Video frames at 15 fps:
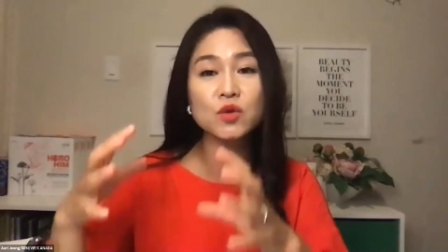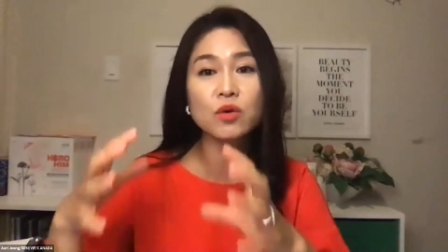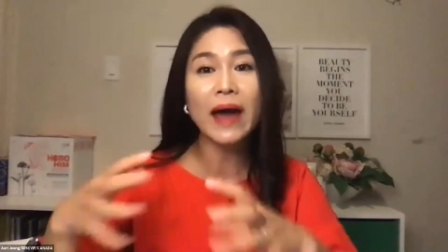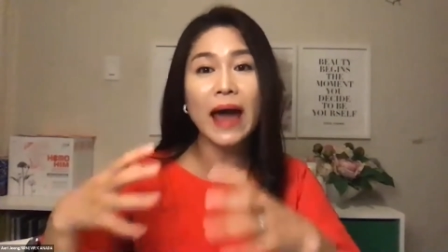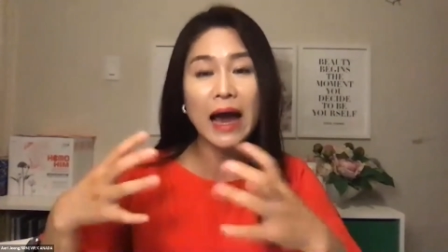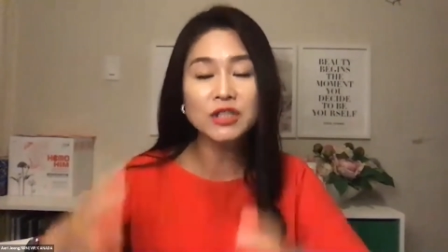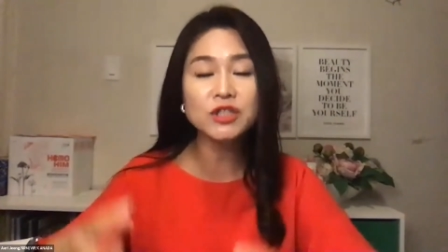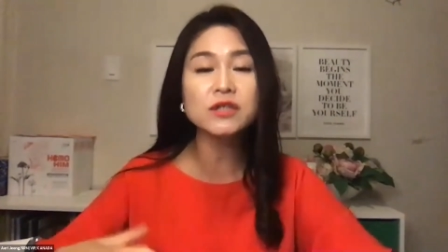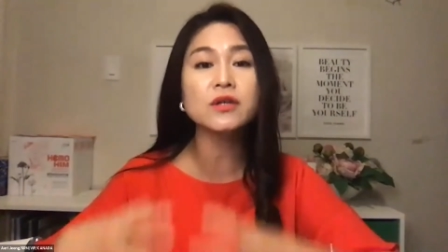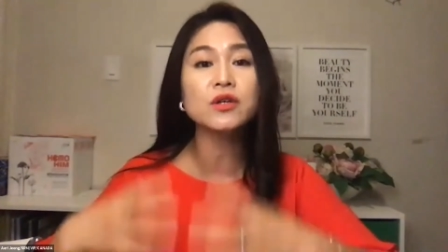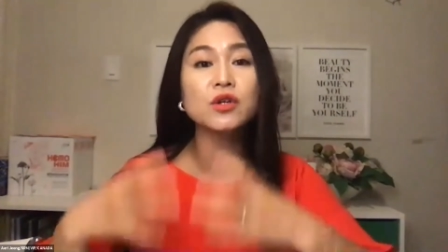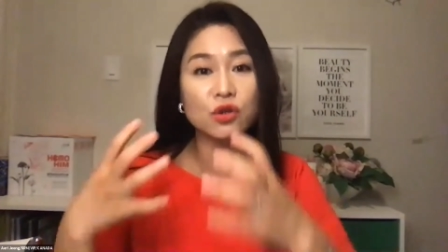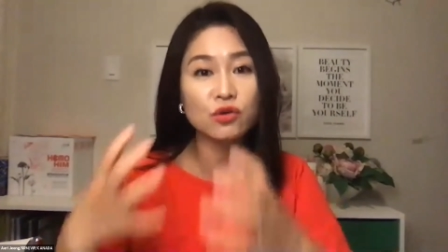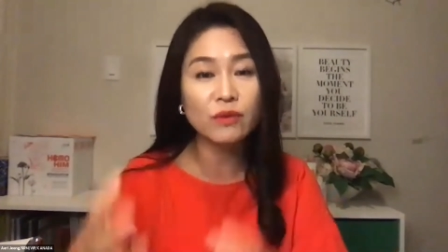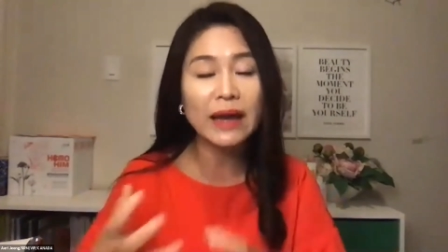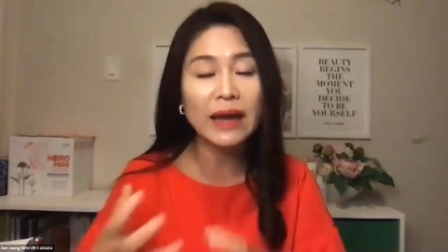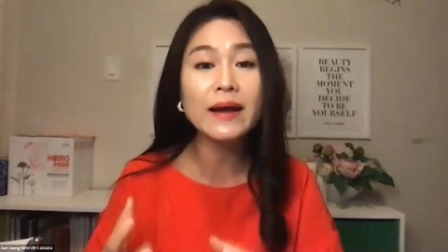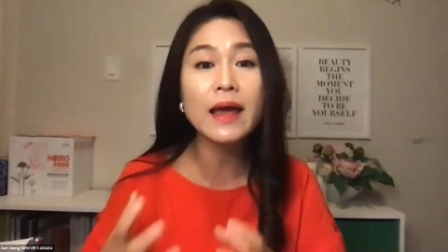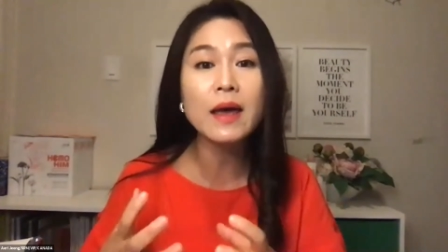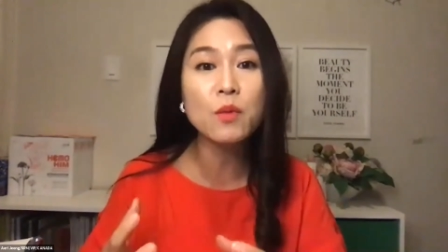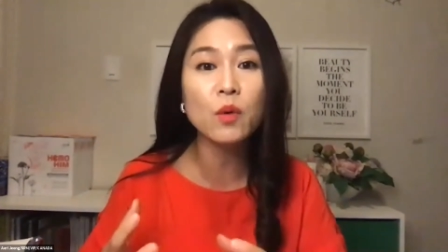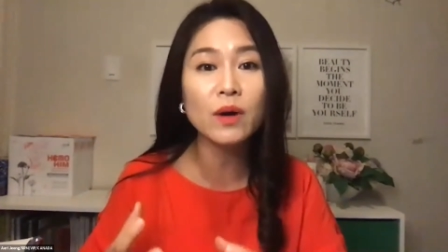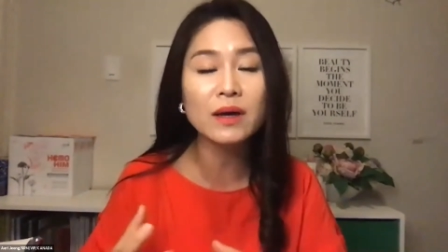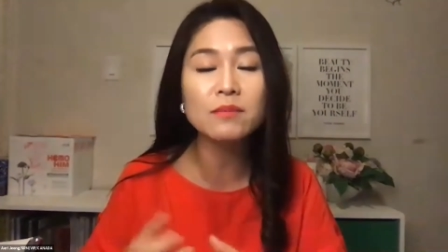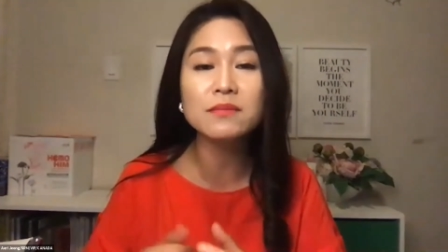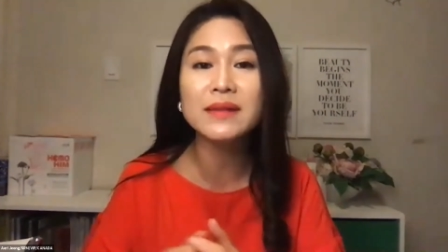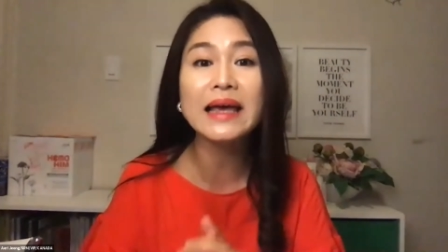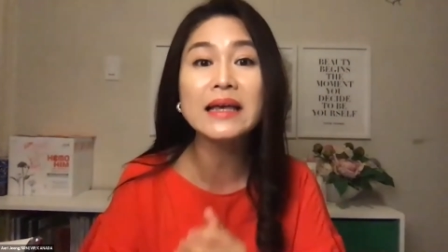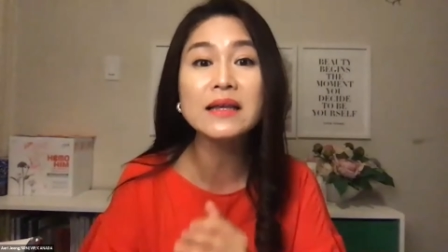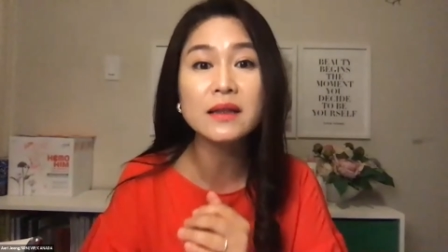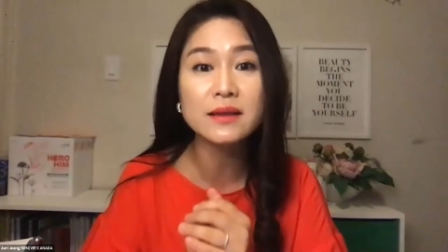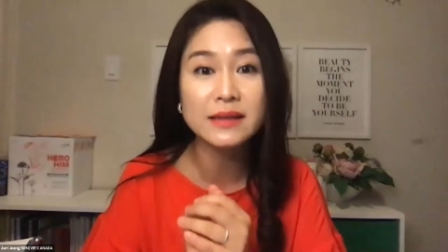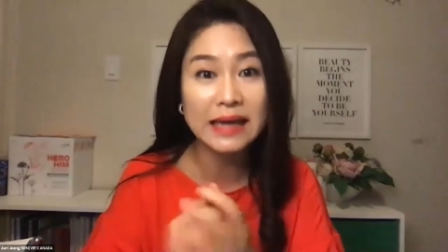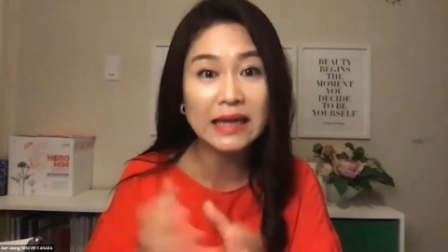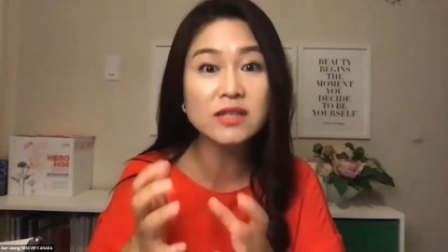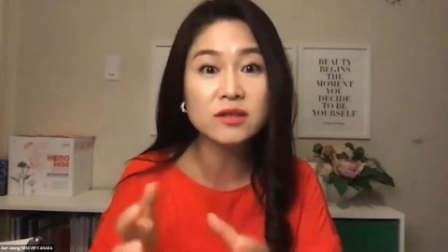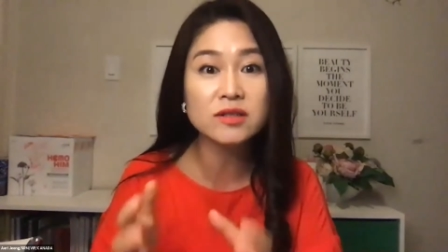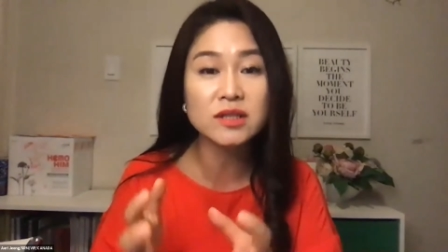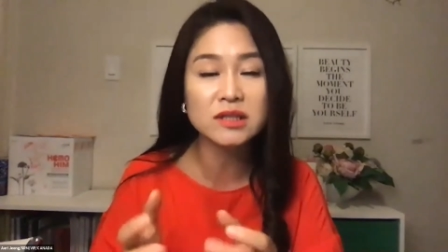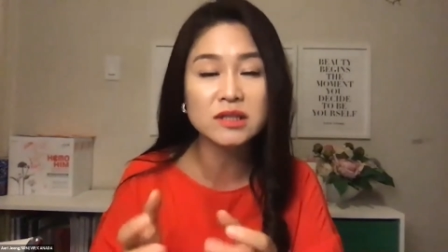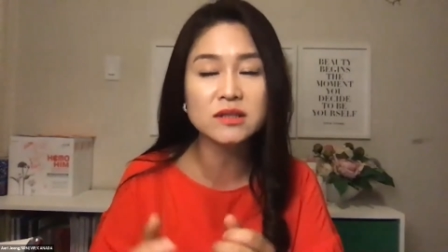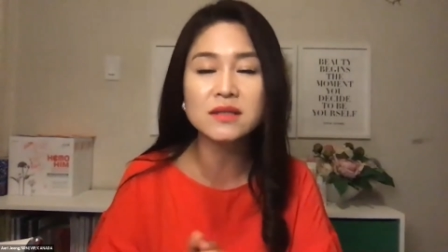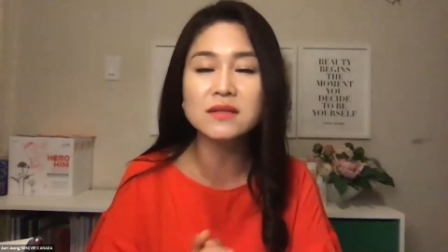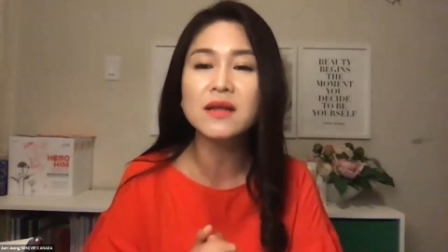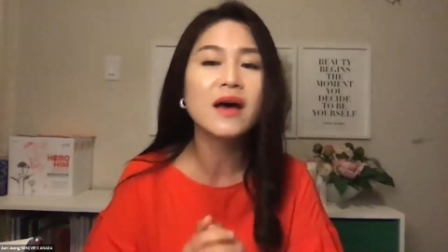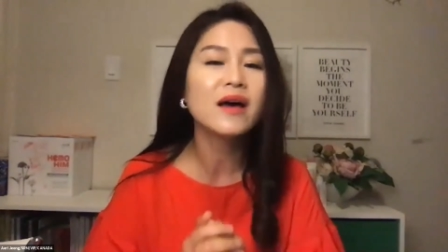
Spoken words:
who actually created hemohem, they suggested